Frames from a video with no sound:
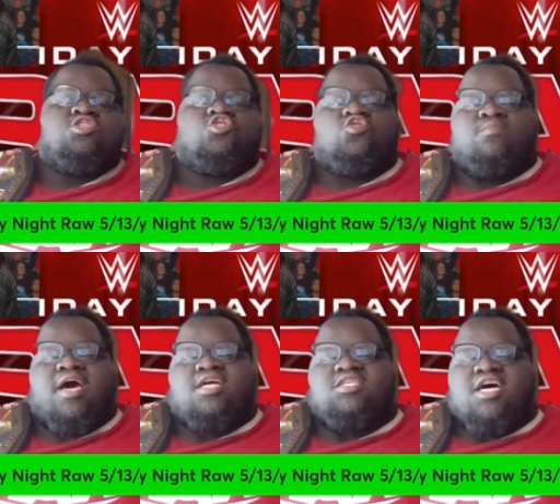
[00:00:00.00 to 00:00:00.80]
Drew
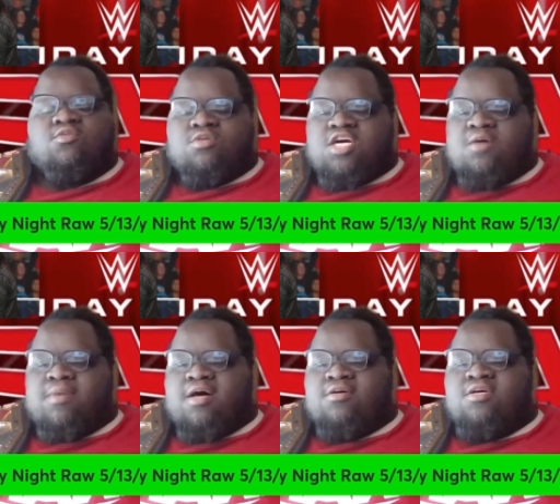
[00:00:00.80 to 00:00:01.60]
McIntyre would
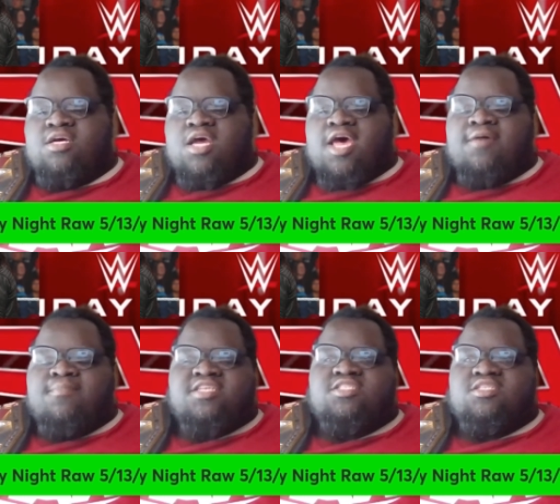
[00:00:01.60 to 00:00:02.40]
come out and
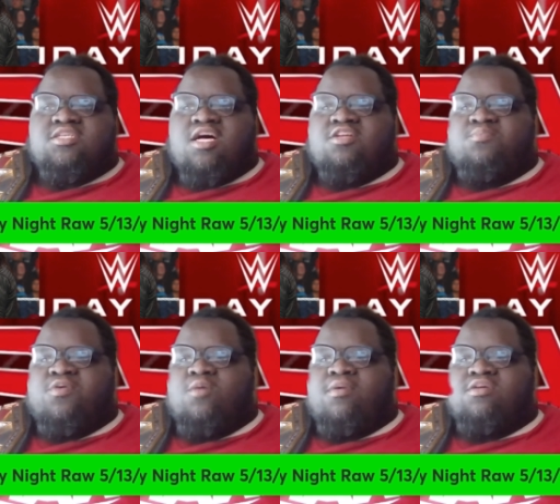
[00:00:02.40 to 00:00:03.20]
basically cut a
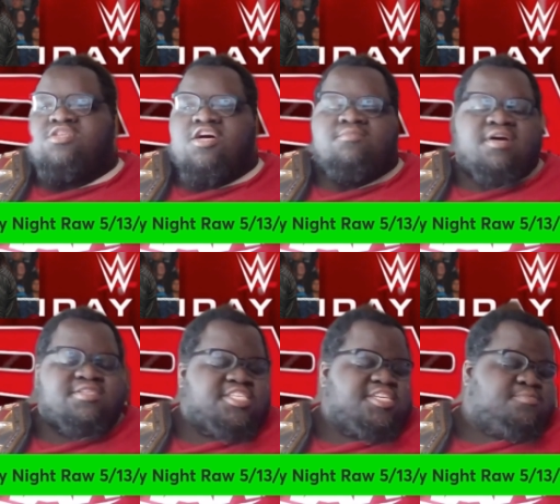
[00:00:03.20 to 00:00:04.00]
promo talking
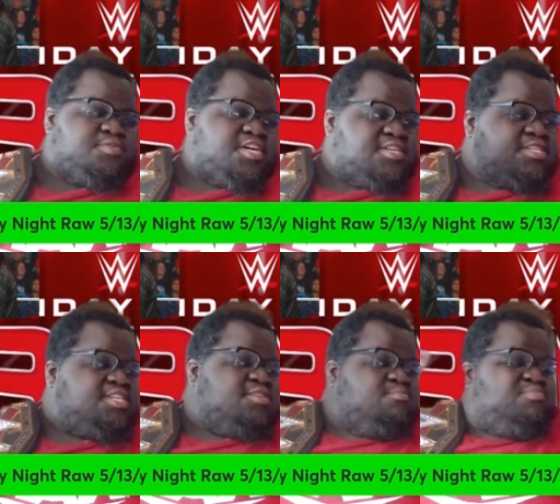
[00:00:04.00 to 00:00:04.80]
about CM Punk,
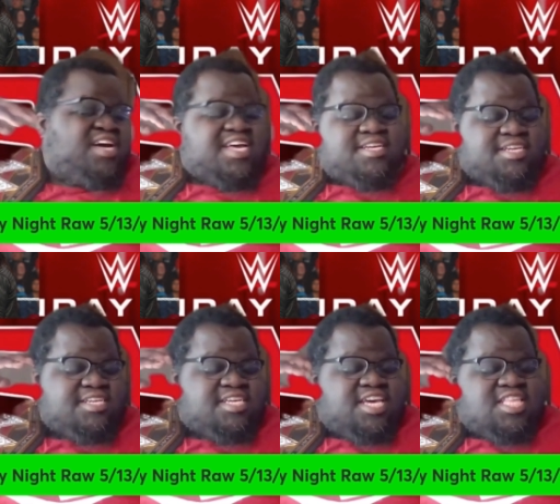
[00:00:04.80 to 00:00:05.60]
but
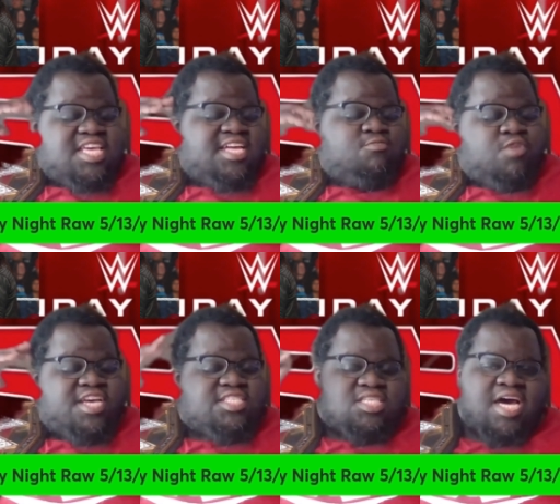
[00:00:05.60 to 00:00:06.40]
he didn't
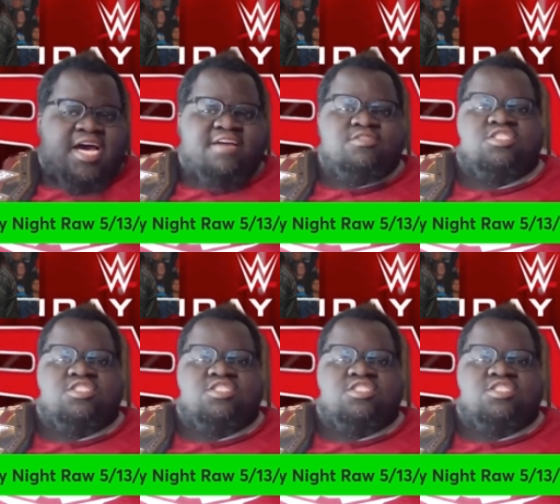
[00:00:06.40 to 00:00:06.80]
waste time.